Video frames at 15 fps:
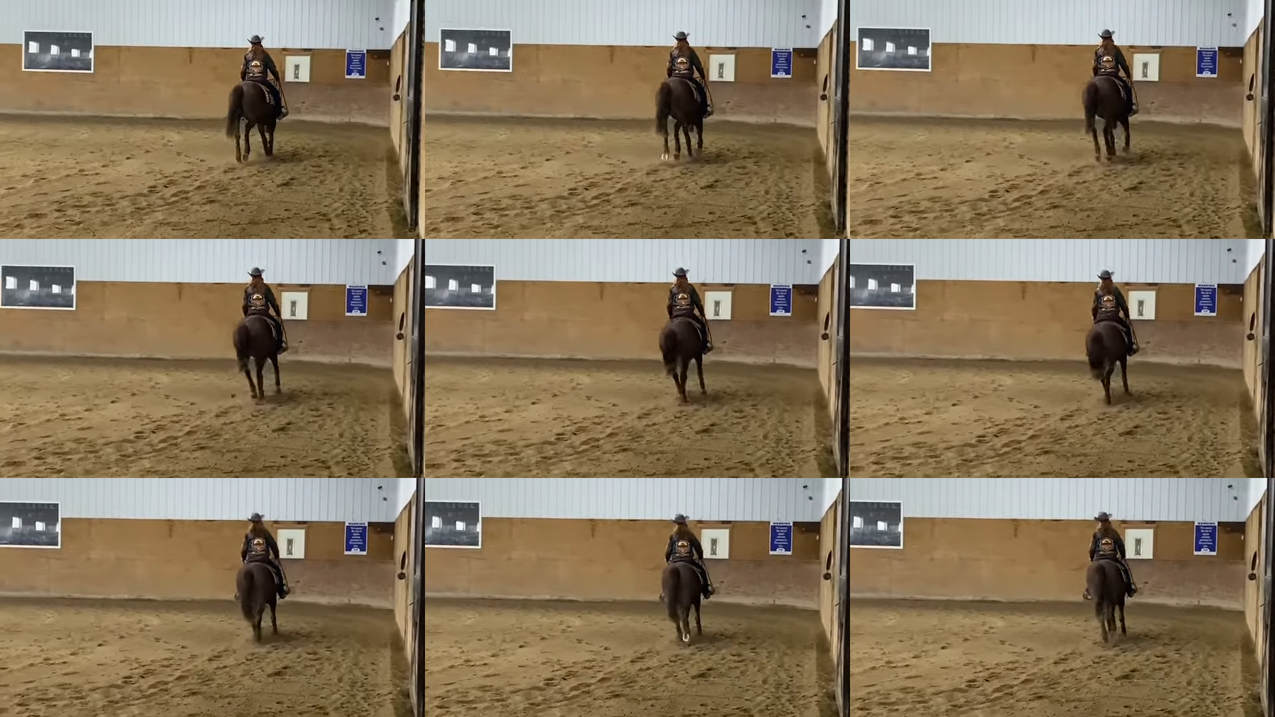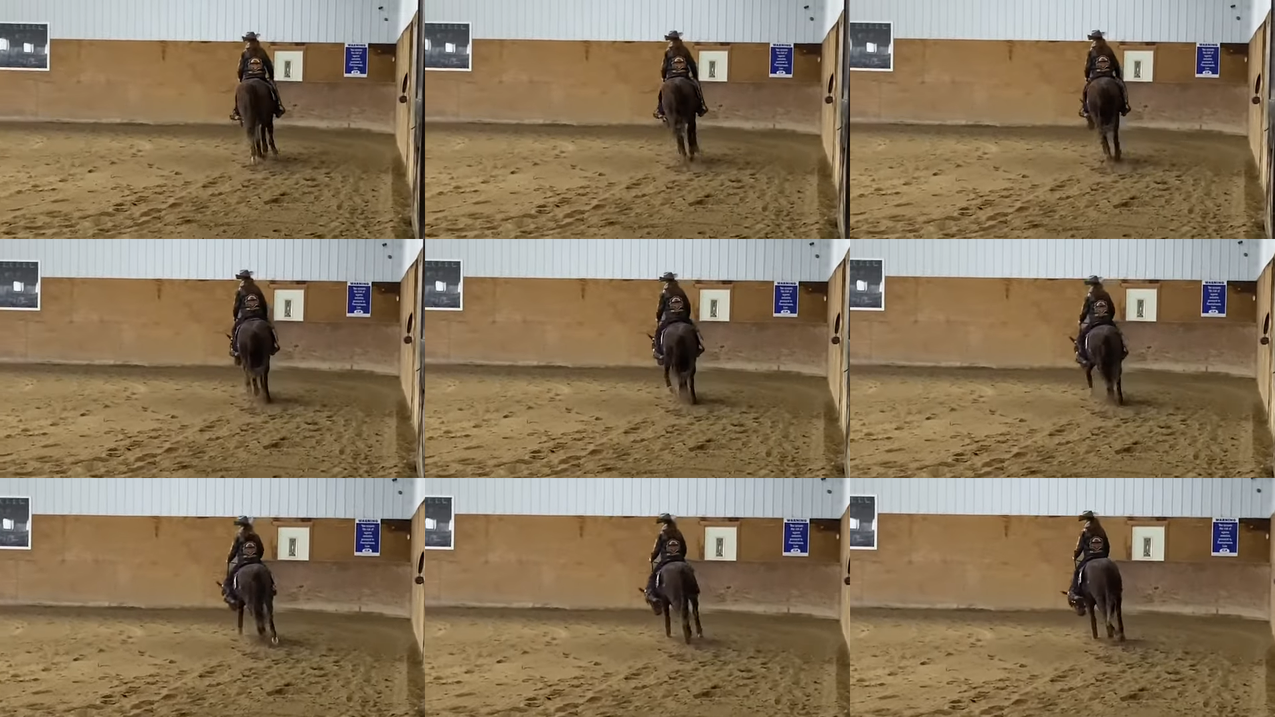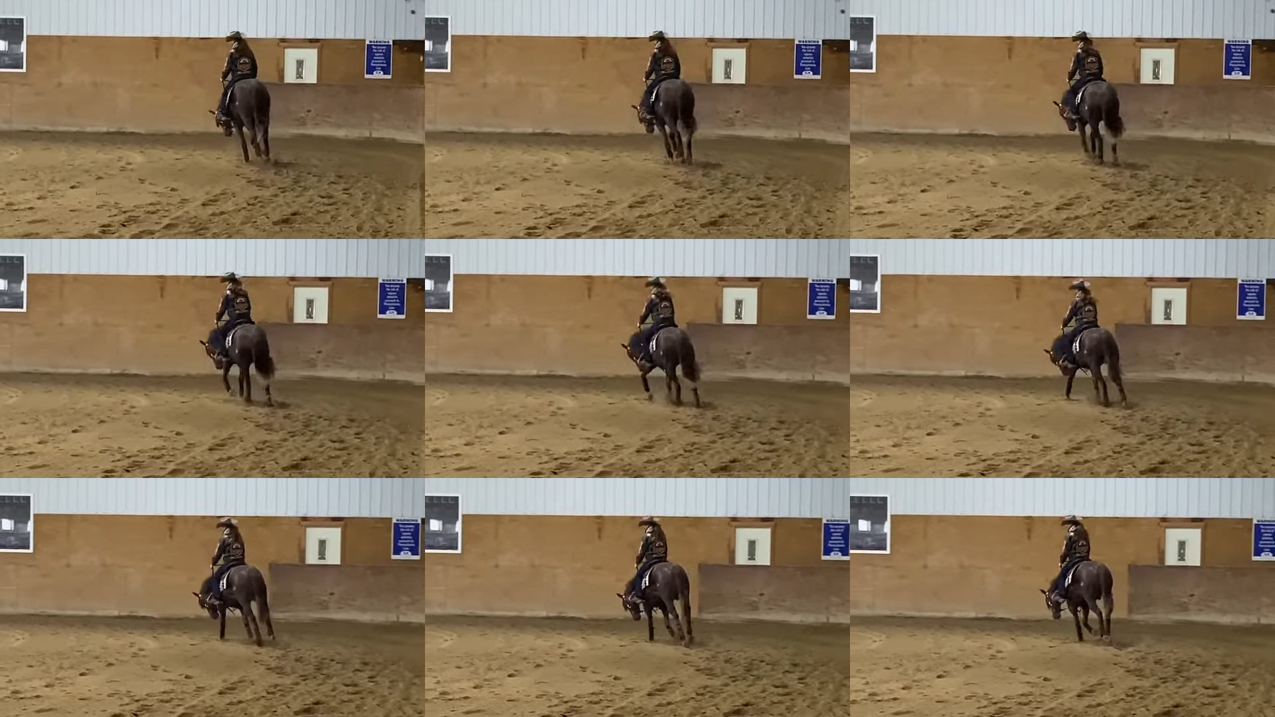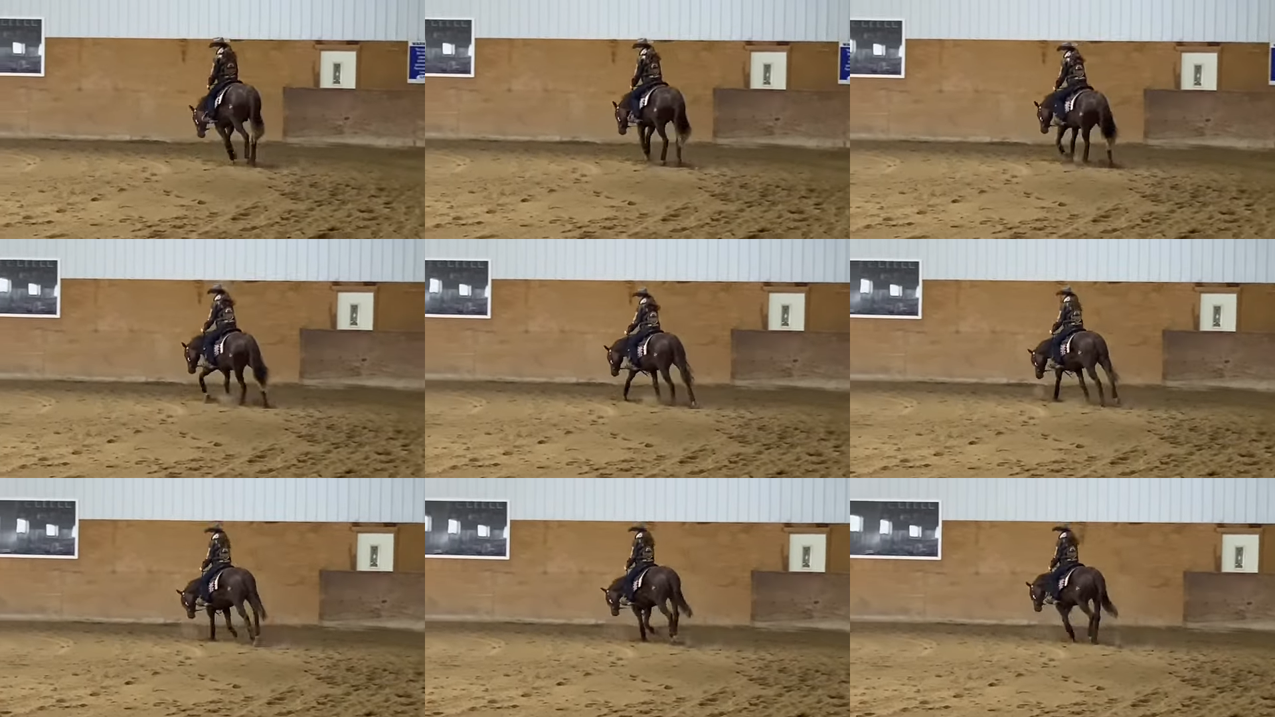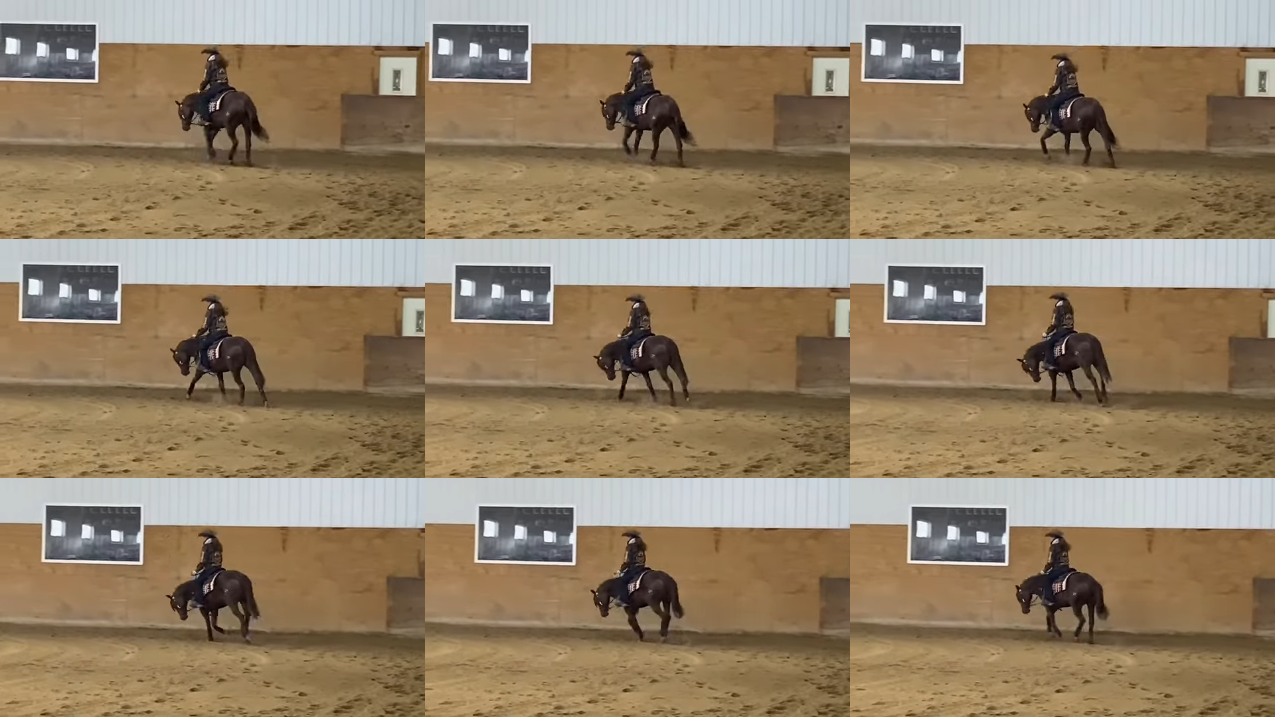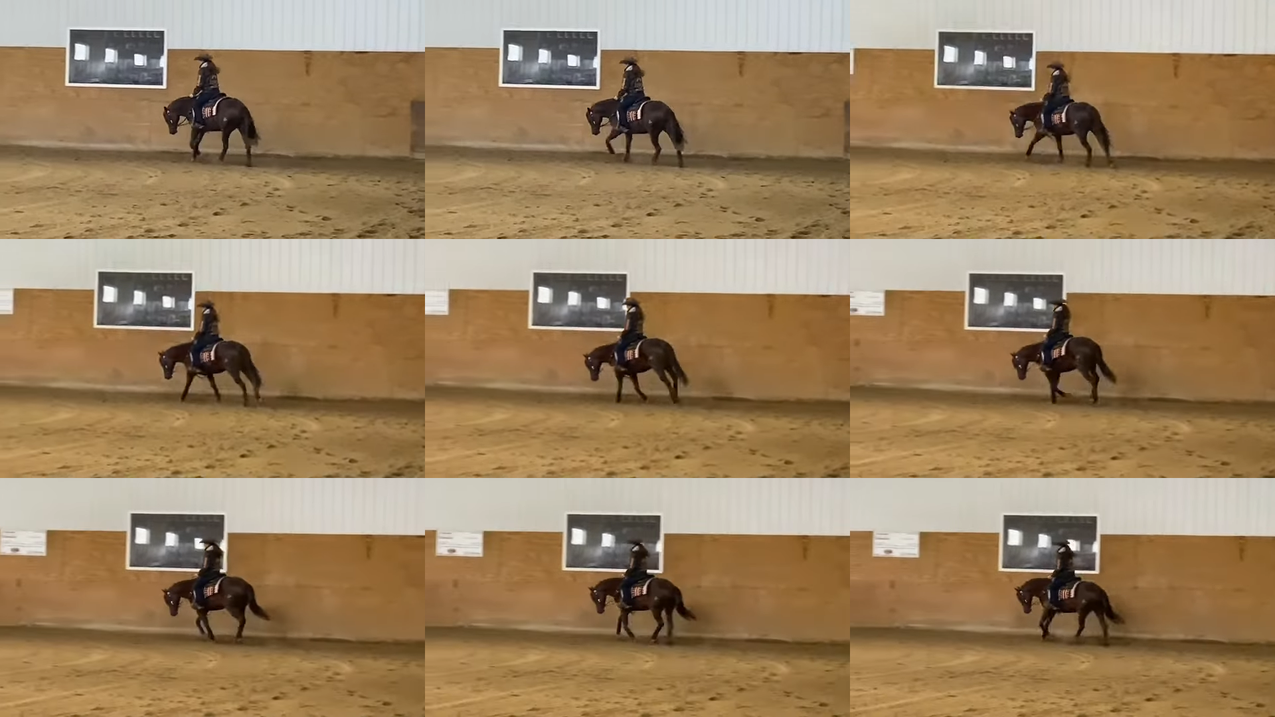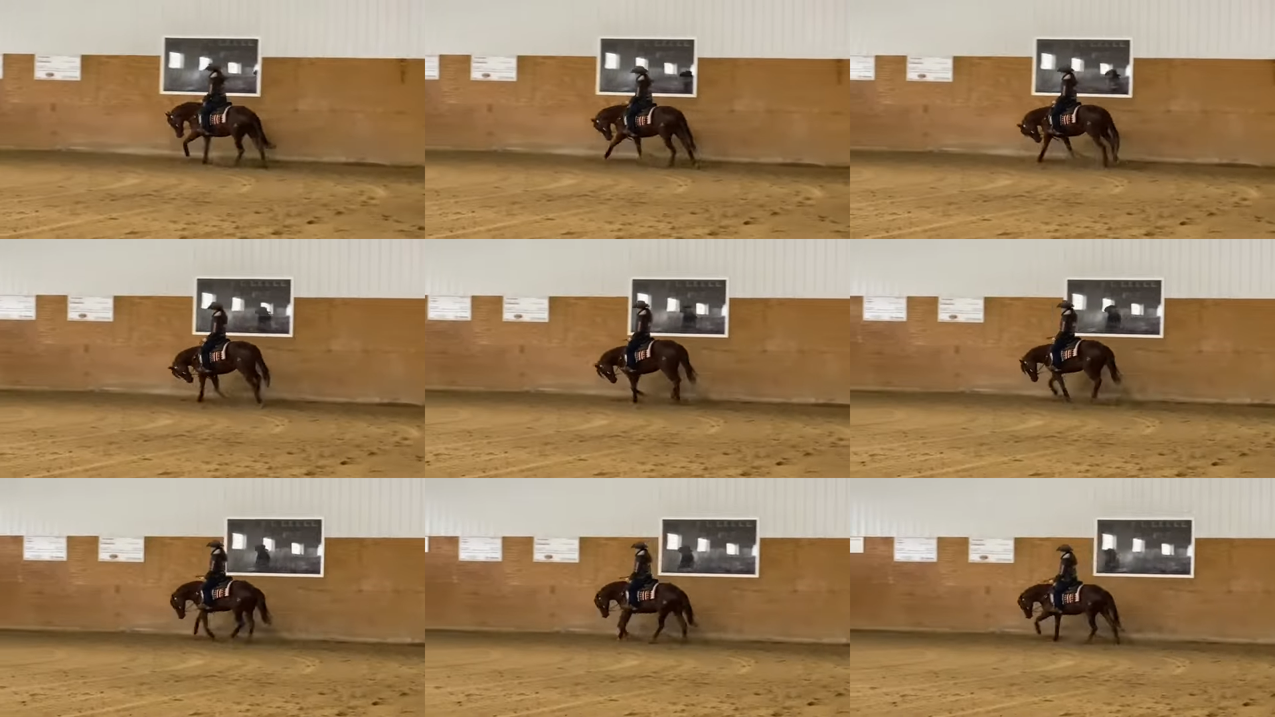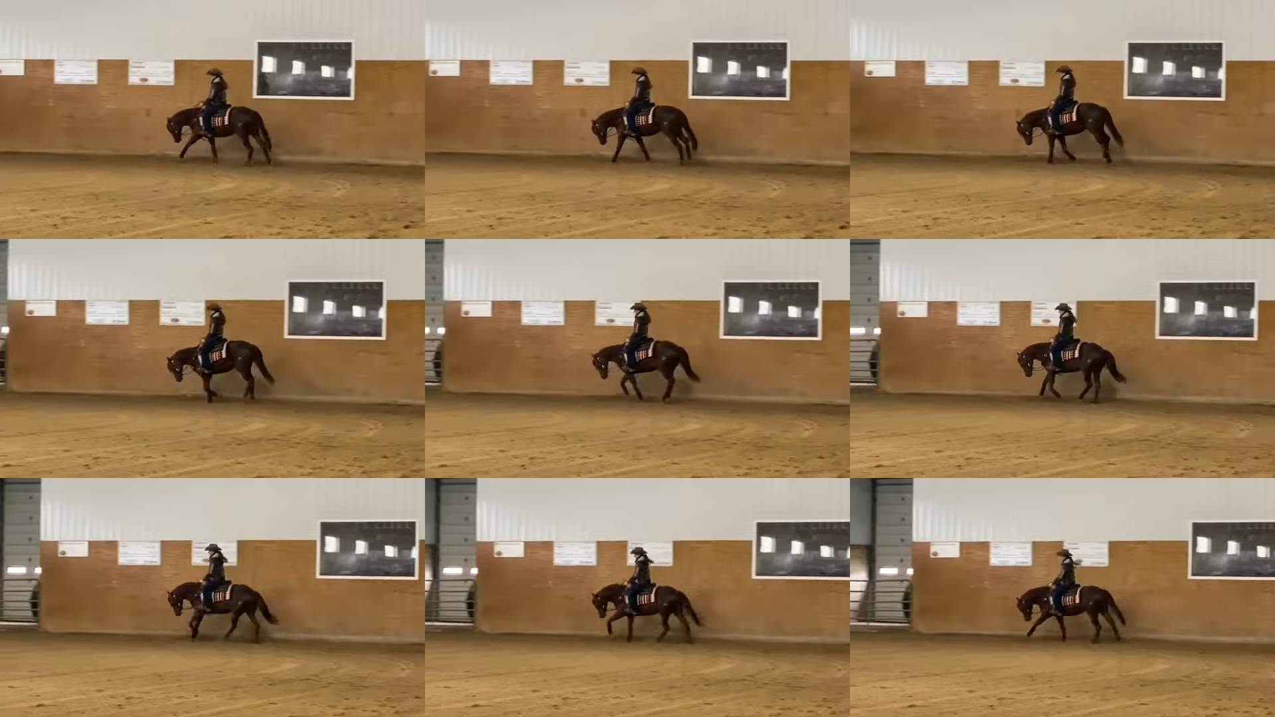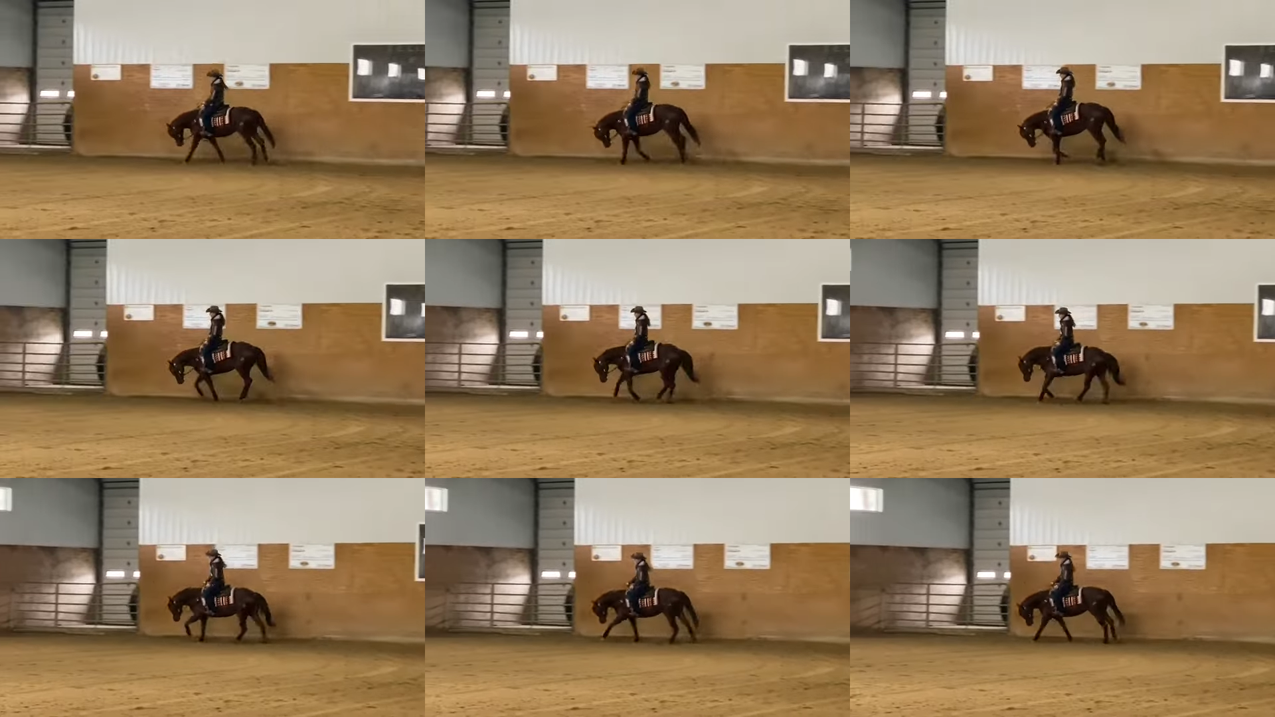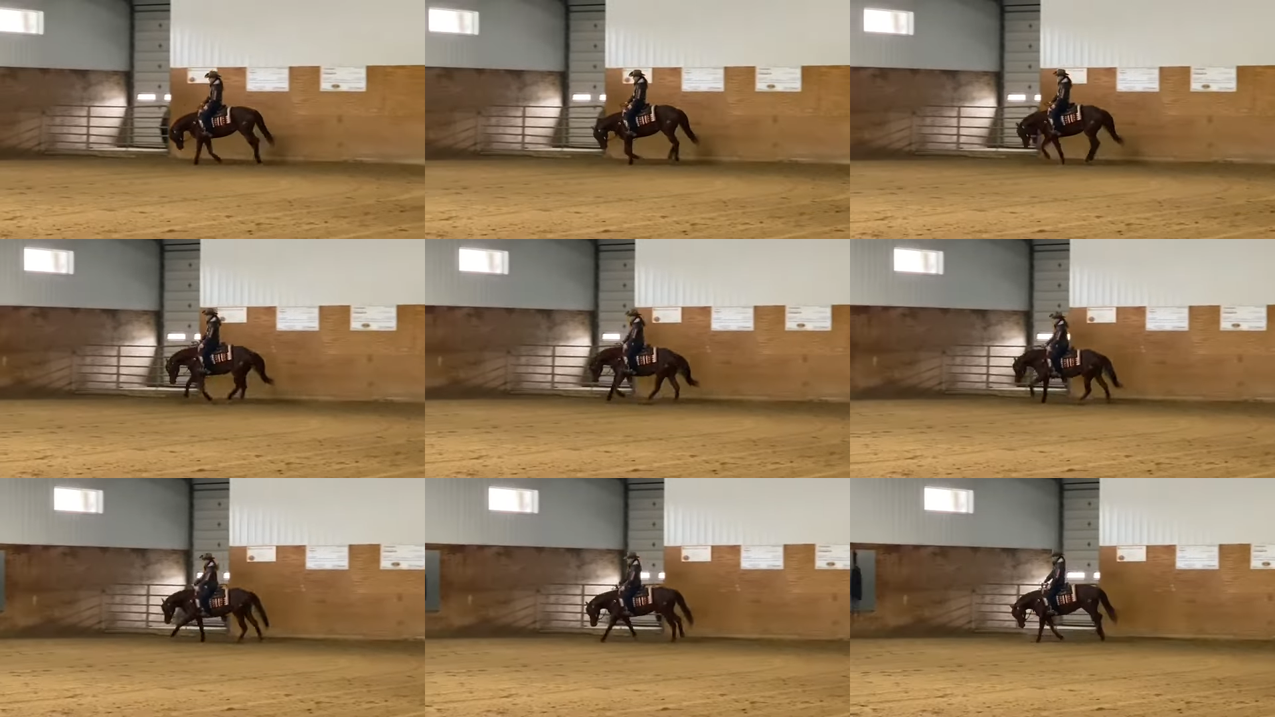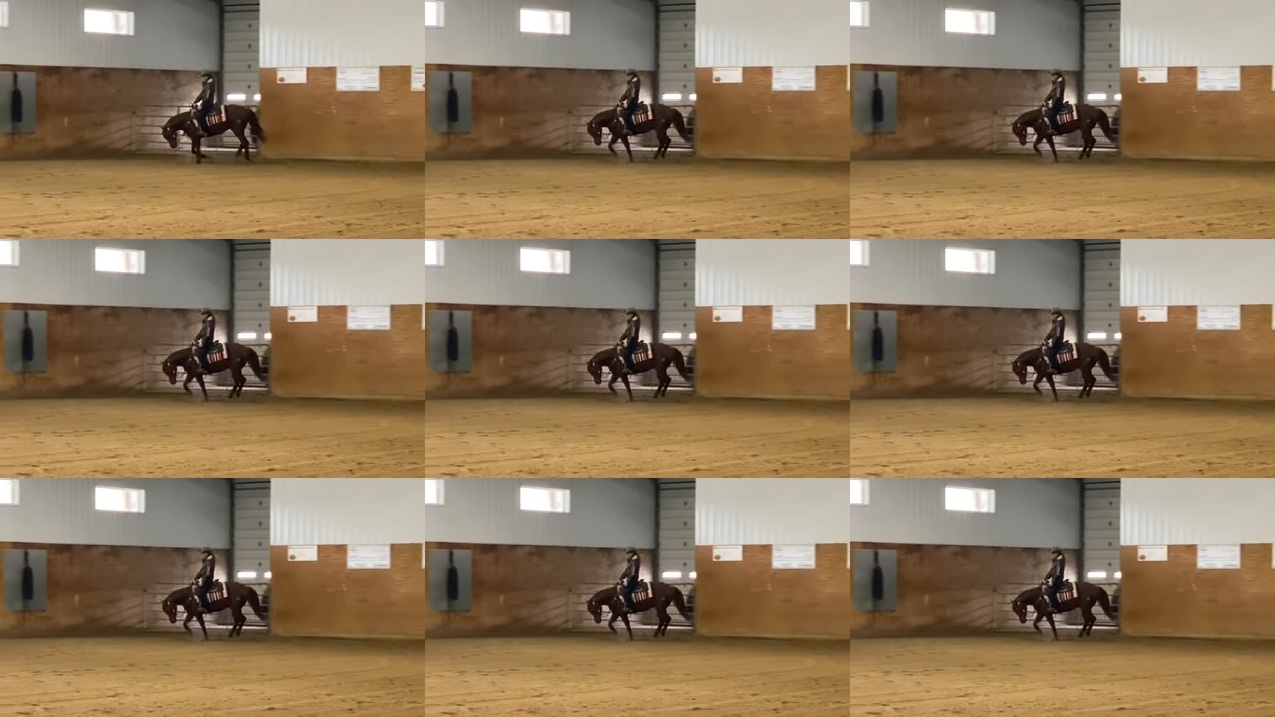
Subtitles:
No face is visible, so there are no lips to read.